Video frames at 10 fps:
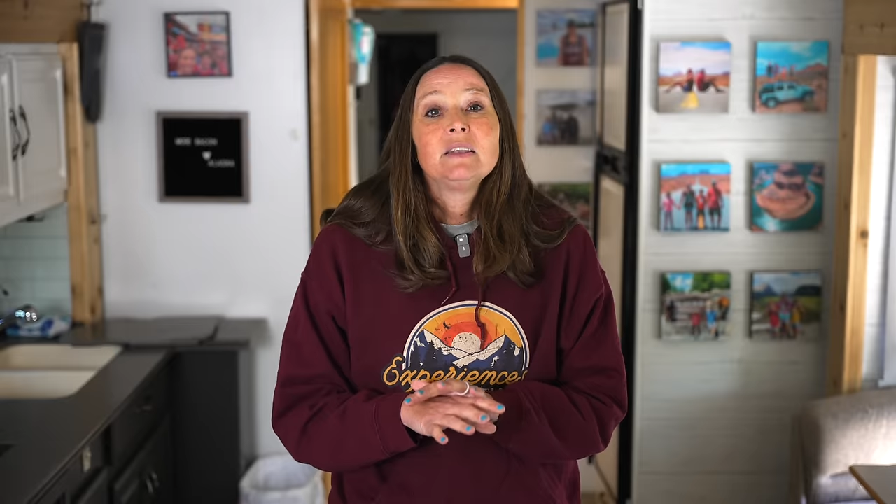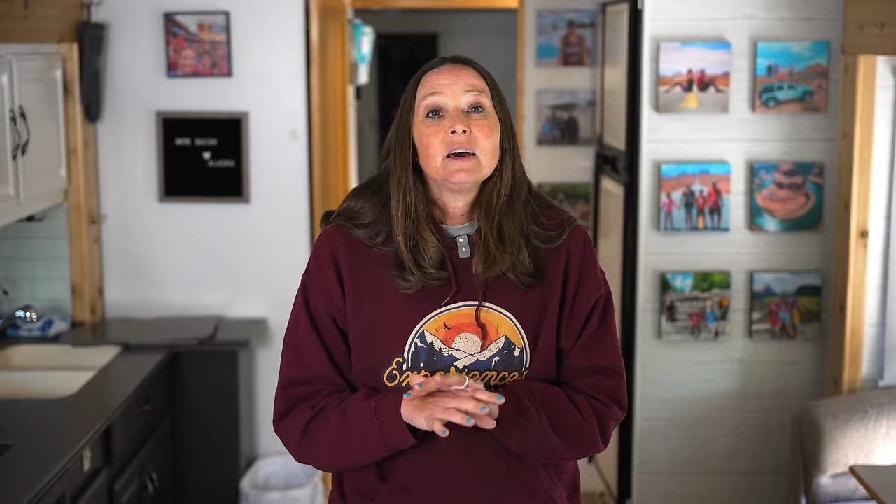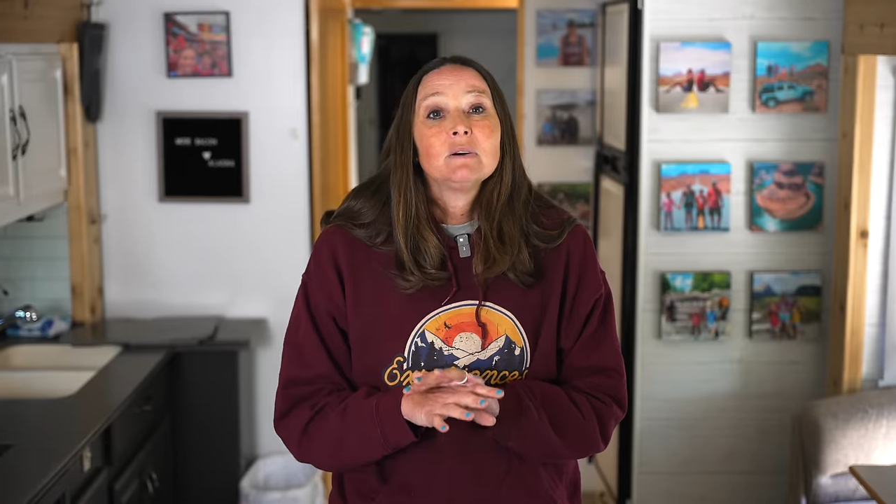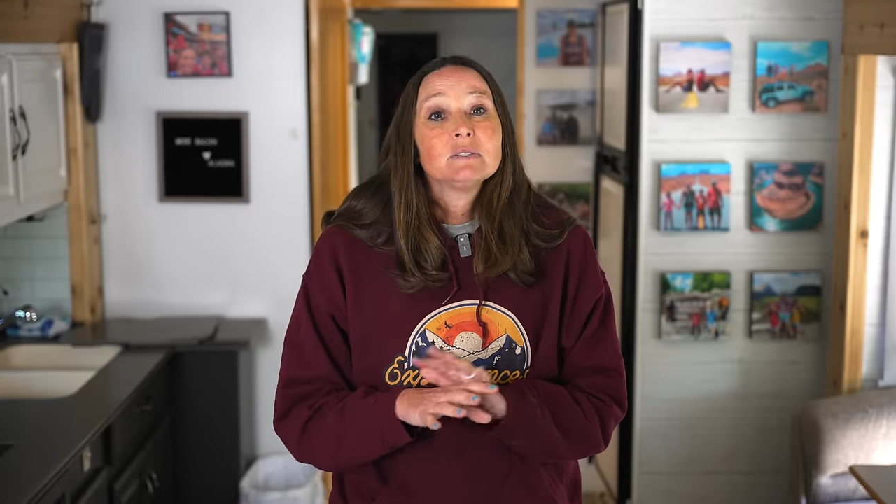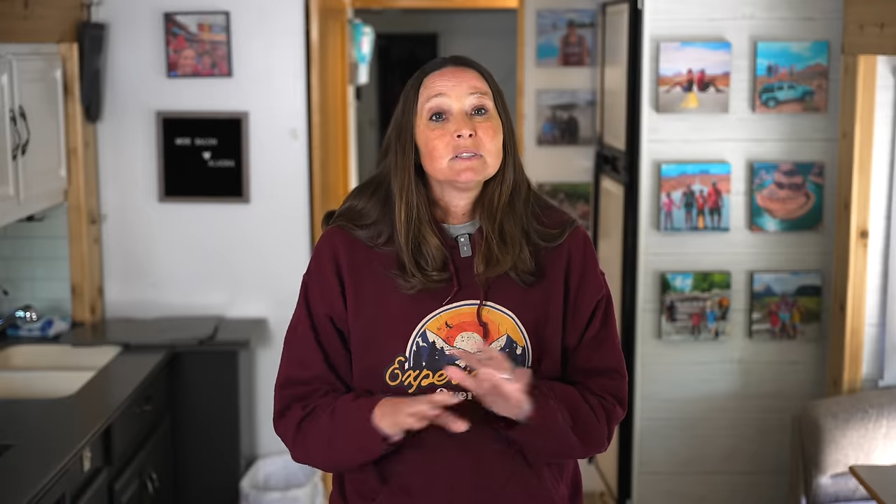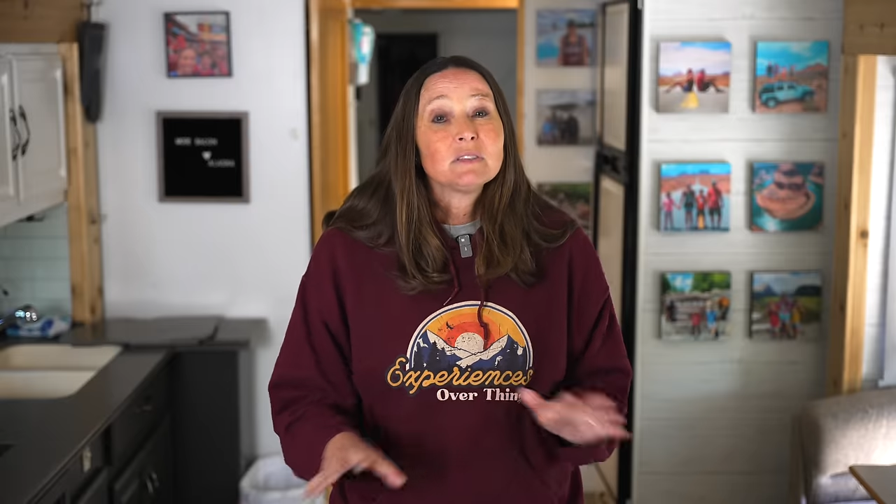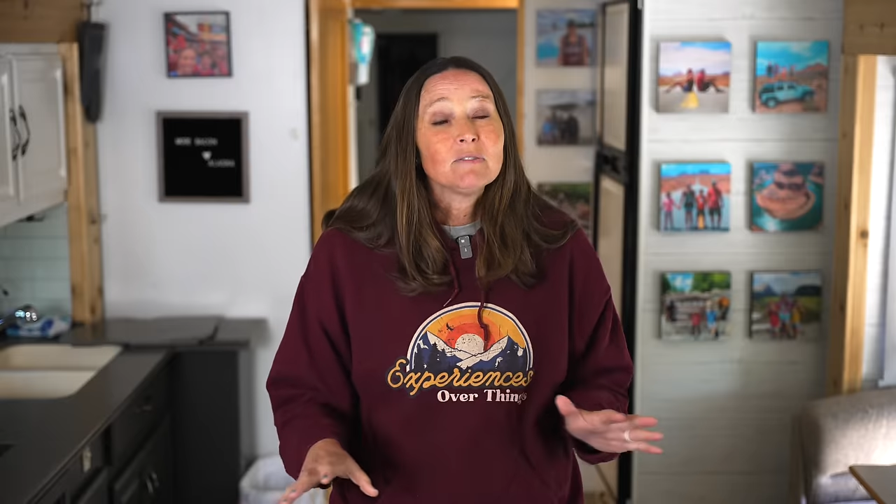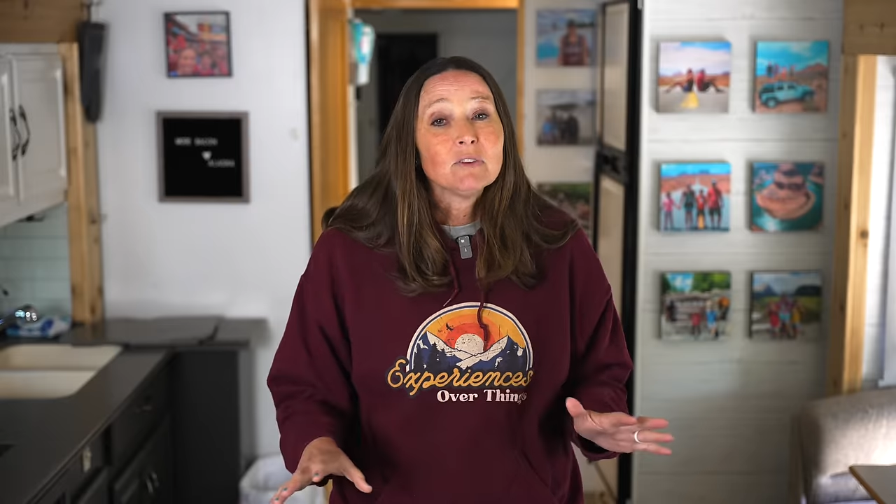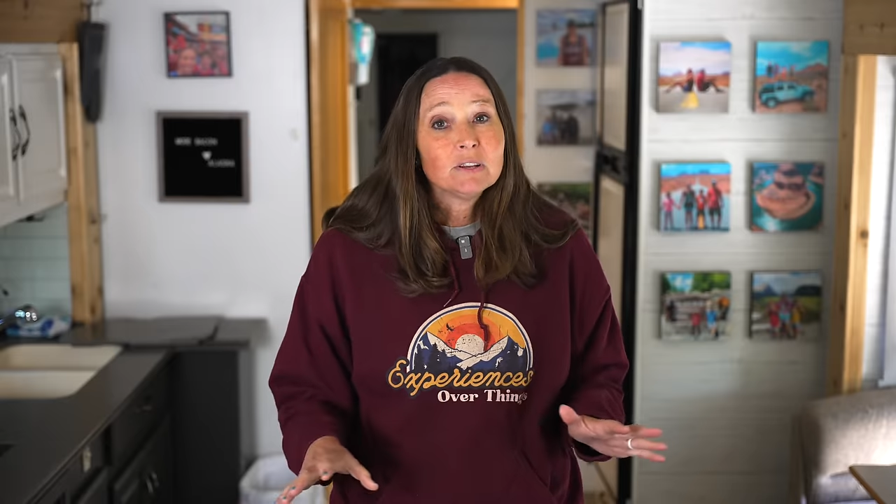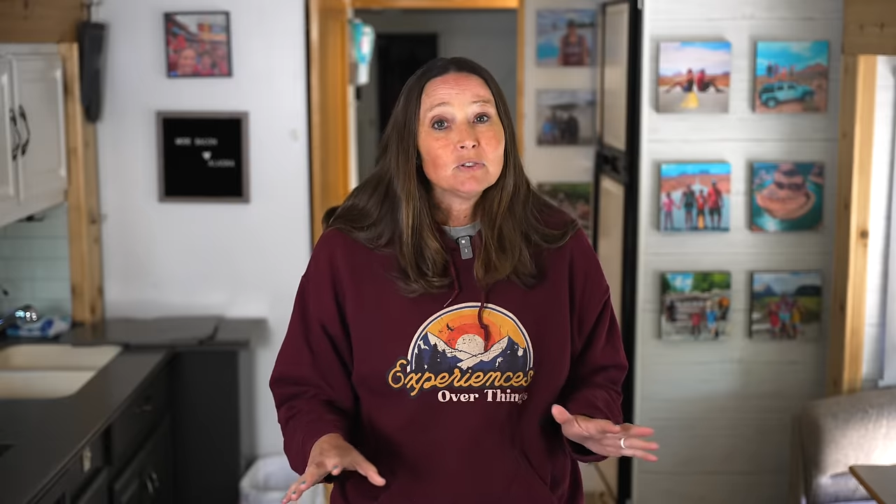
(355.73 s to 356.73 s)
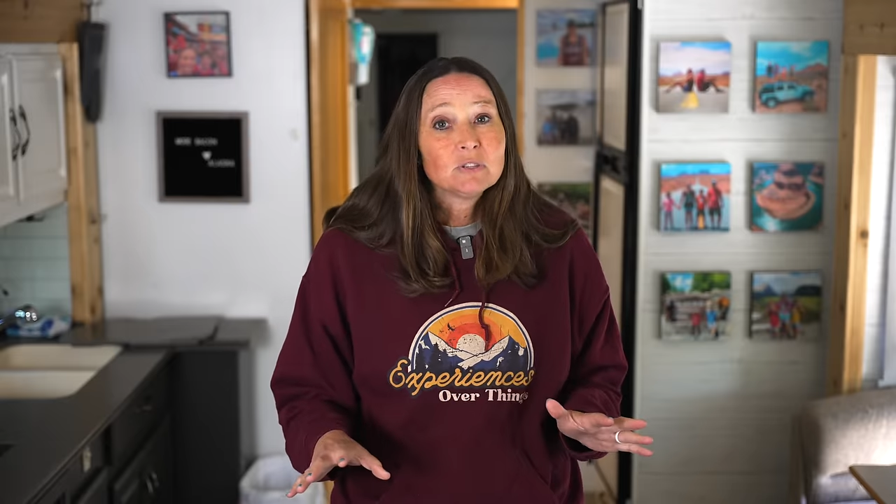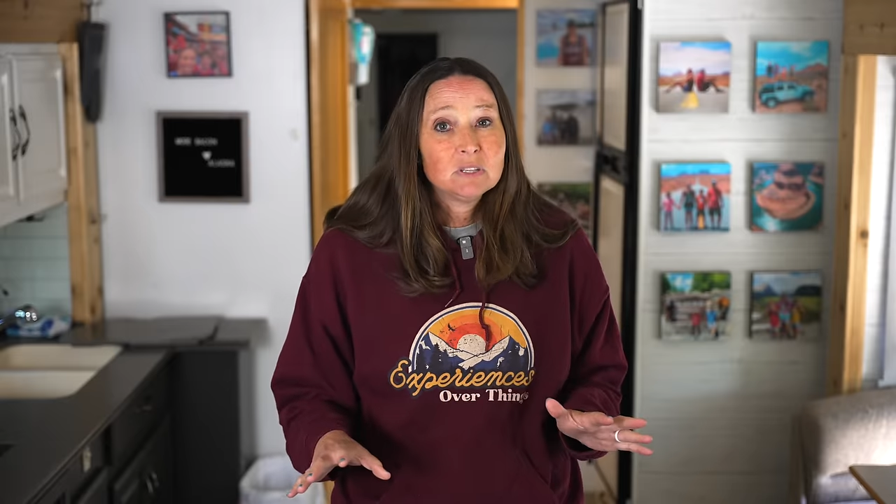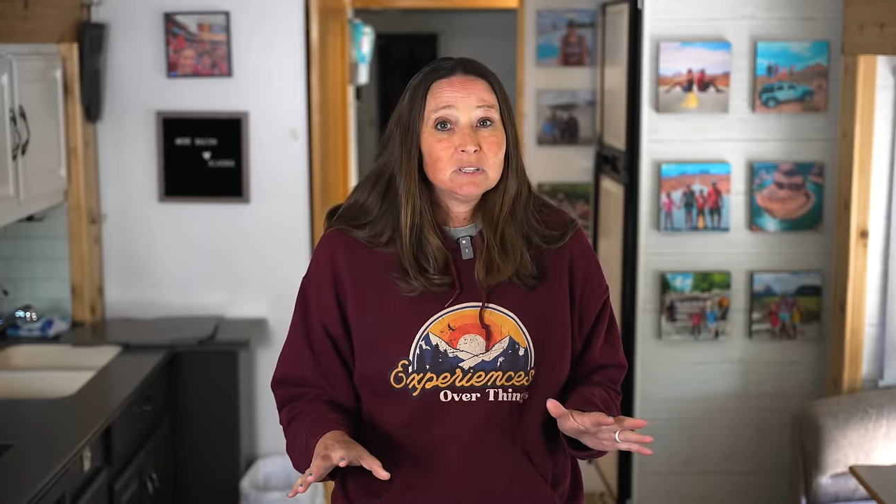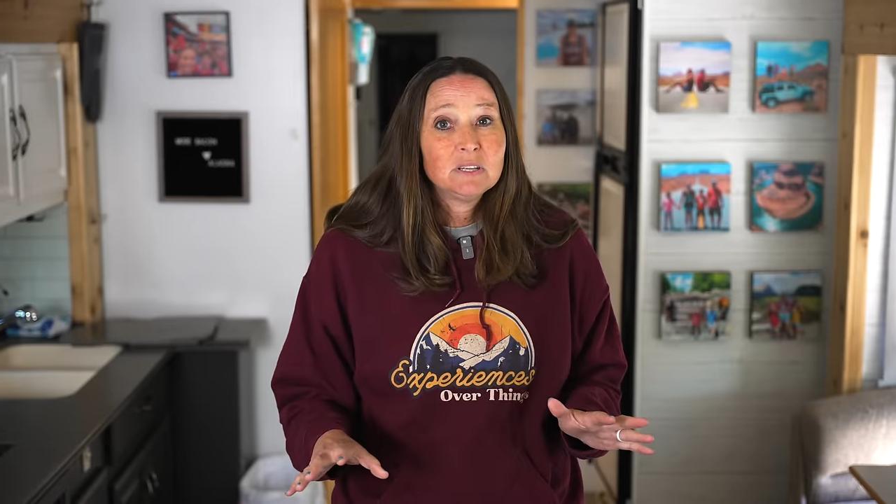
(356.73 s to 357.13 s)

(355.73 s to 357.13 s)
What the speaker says: Now, several entrances